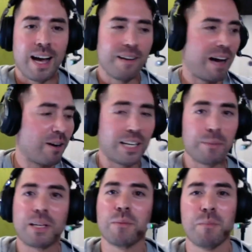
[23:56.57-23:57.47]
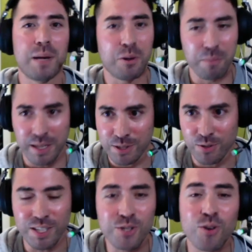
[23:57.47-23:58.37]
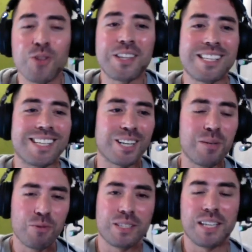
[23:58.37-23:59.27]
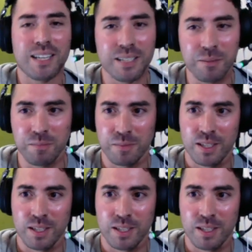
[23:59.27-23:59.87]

How can I become a better mixer? These are all things that come with time.